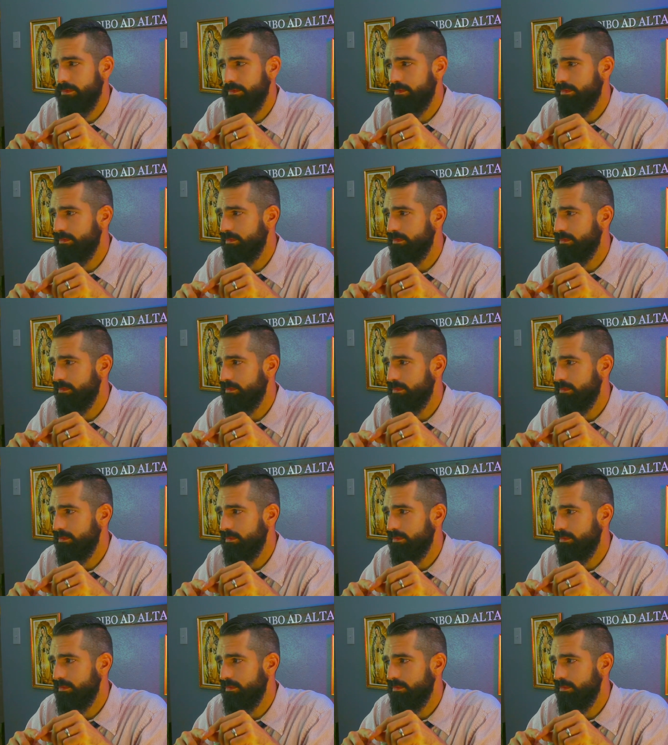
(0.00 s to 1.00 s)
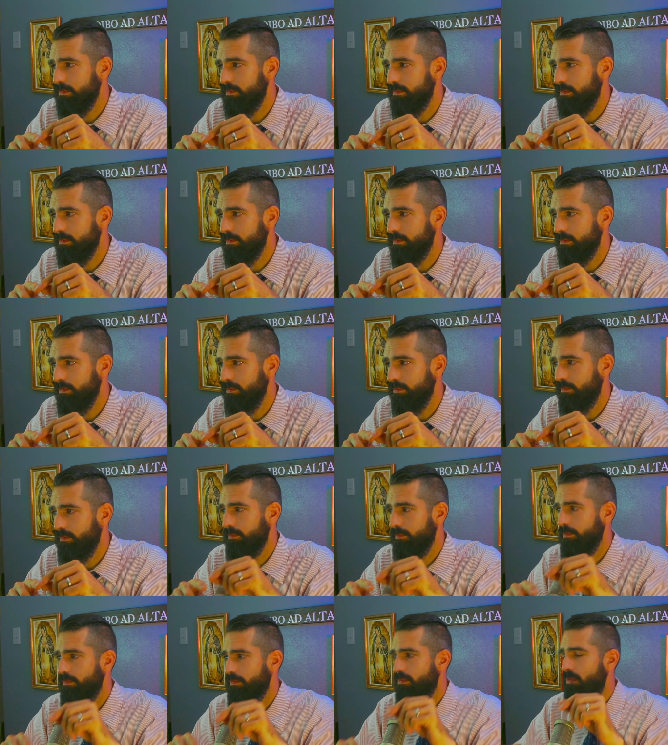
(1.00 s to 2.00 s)

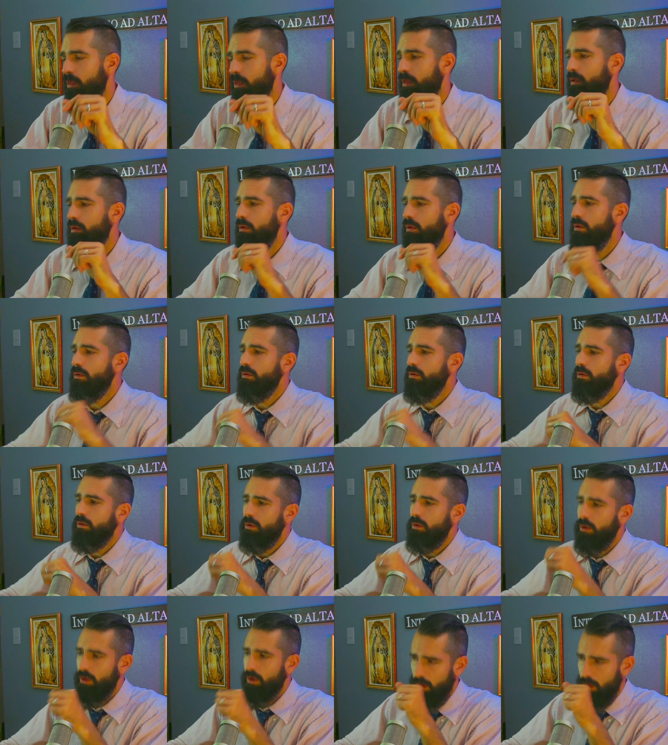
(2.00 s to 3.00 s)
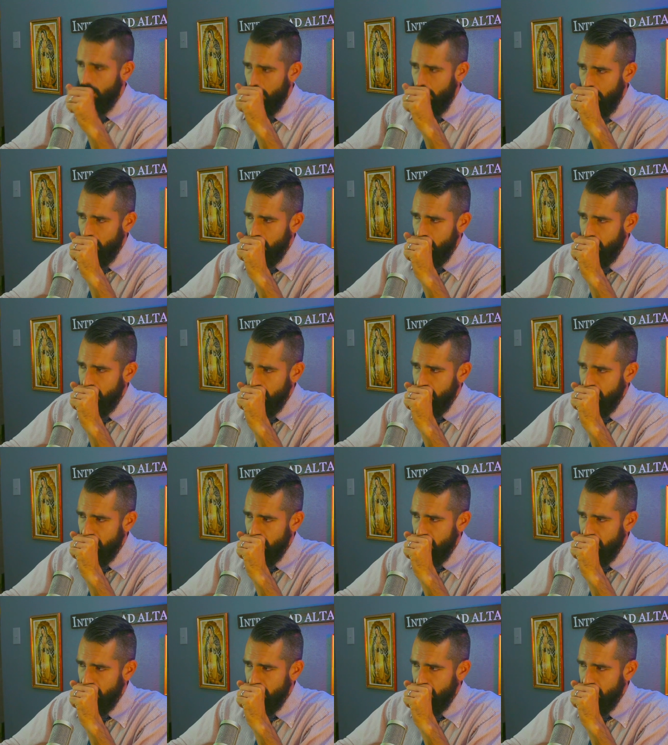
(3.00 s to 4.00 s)

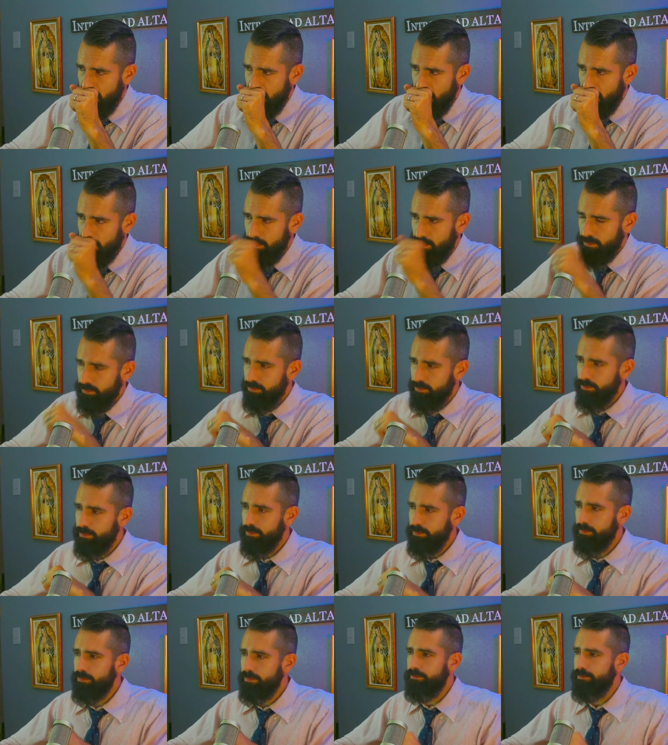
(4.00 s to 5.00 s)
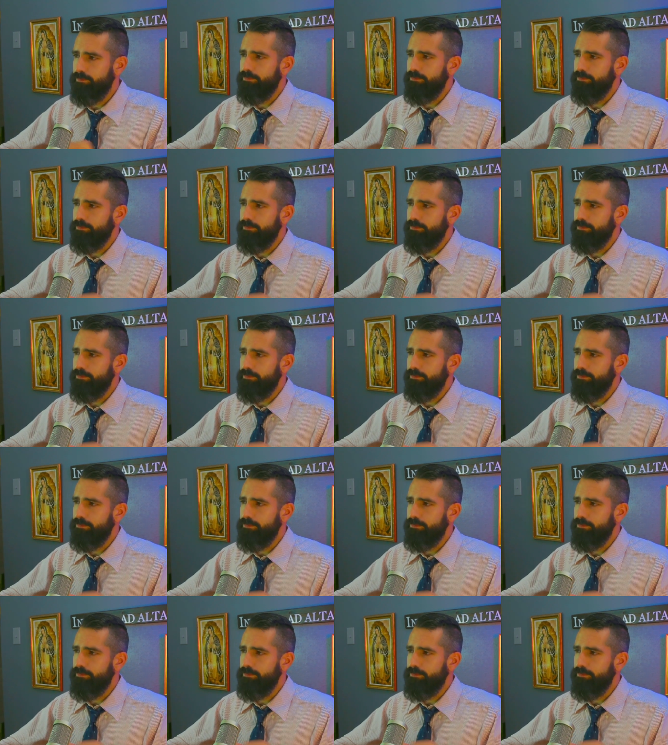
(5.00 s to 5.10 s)
(silence)